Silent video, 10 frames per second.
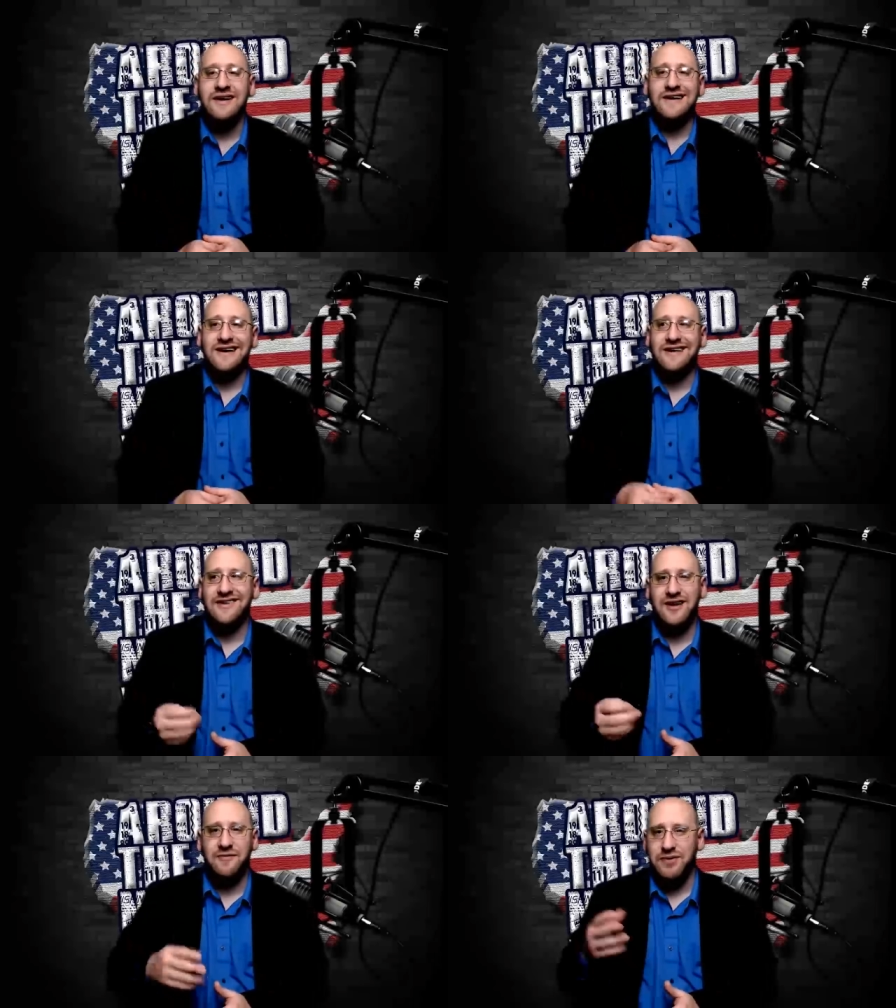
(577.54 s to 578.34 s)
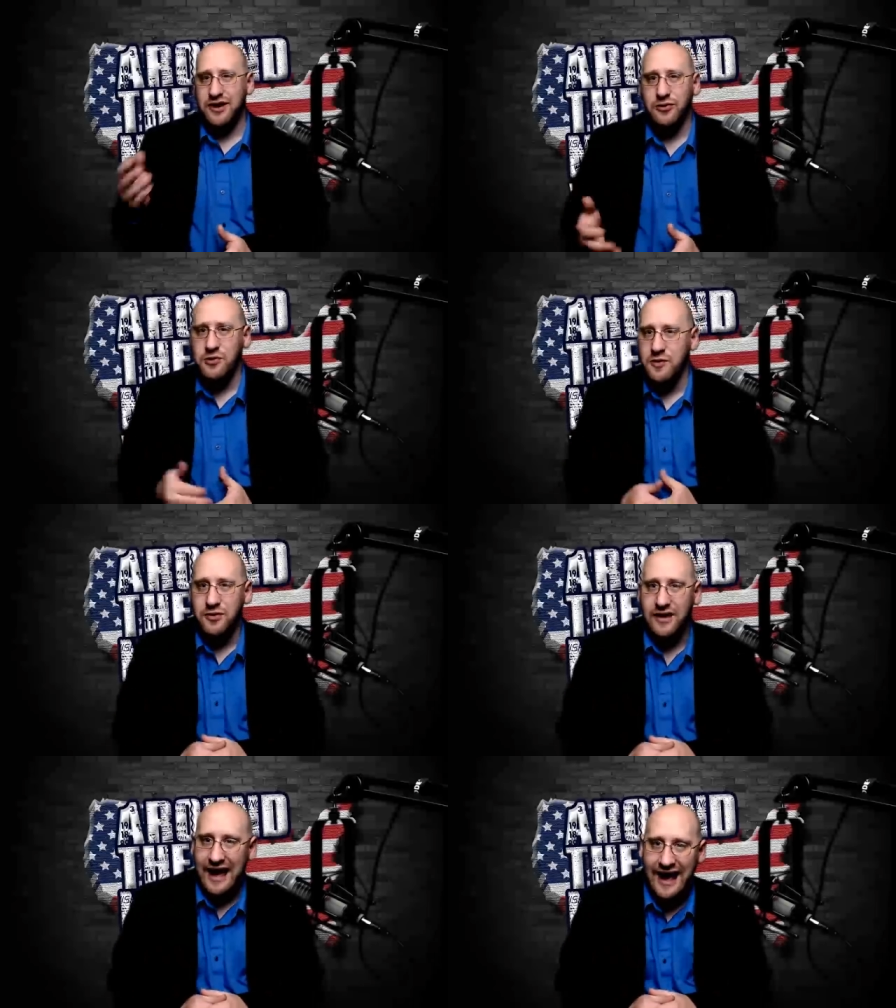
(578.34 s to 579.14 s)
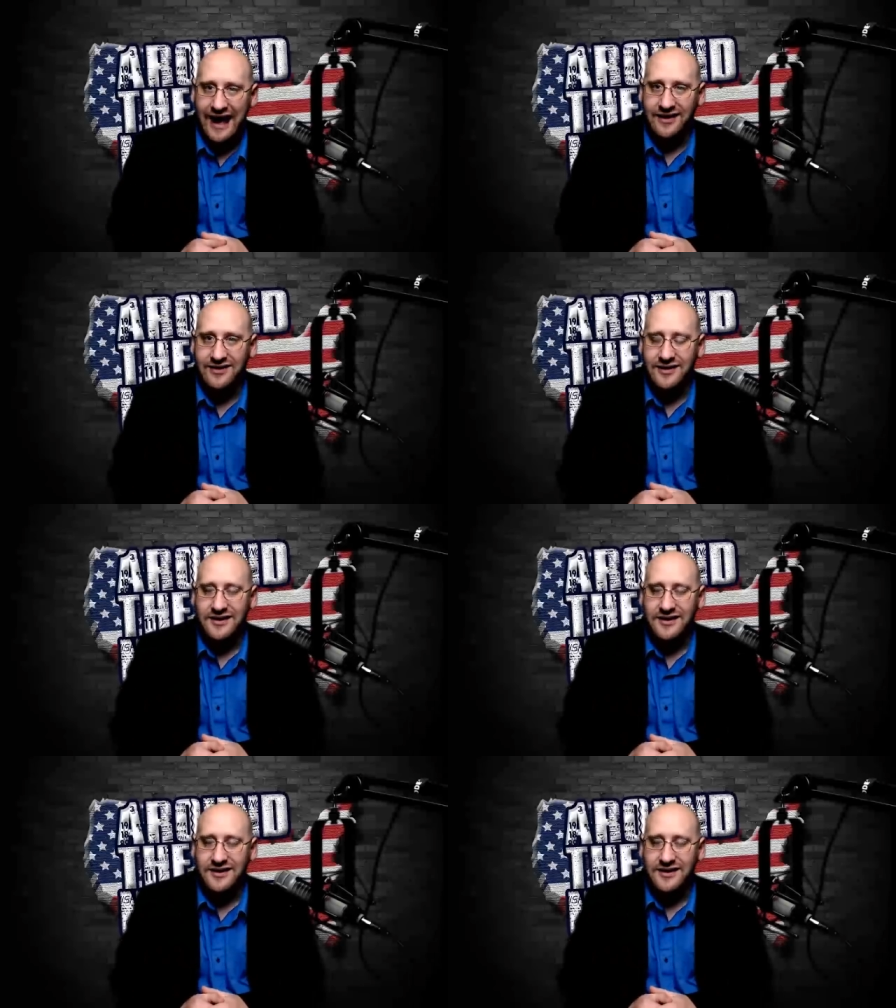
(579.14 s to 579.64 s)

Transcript: instead of big corporate ads.